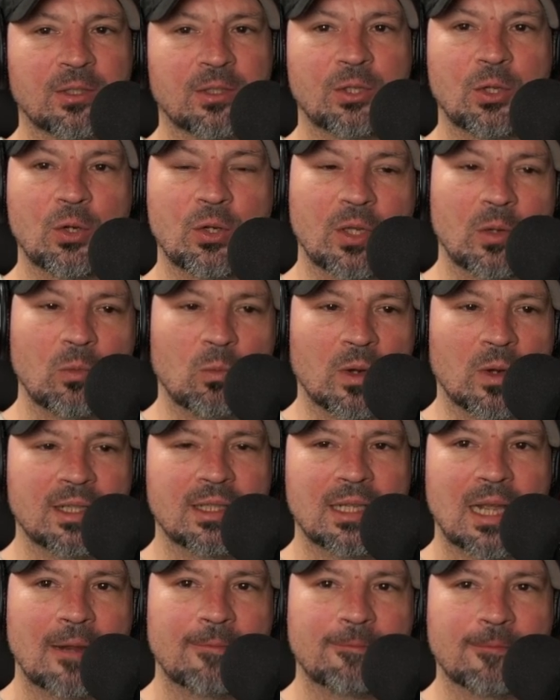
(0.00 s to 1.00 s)
There's usually
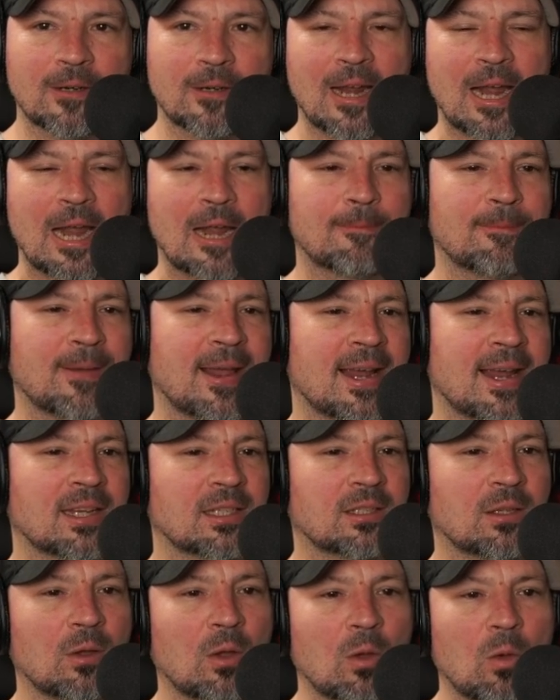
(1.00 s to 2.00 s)
one knob for high
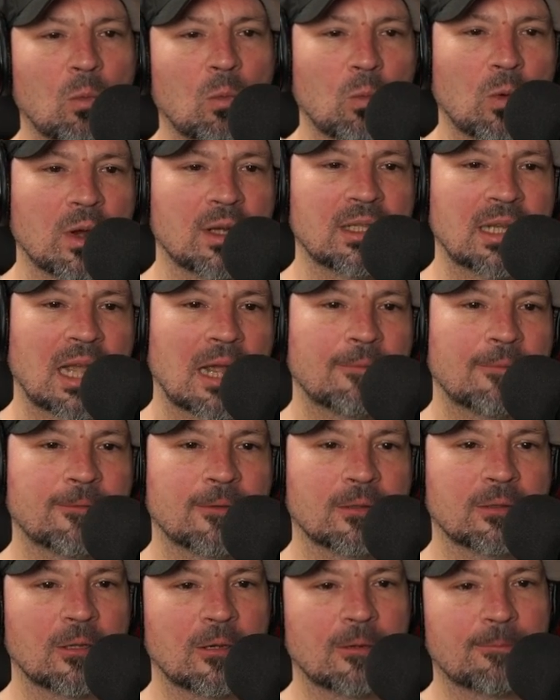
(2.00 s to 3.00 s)
pass, one
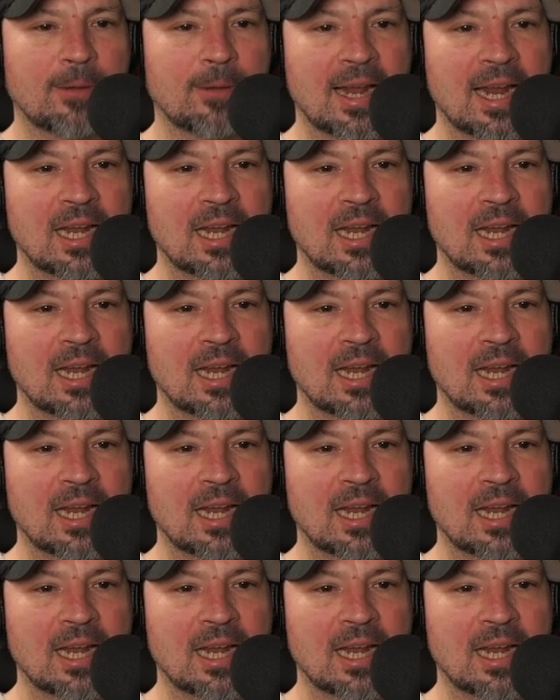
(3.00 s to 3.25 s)
knob for low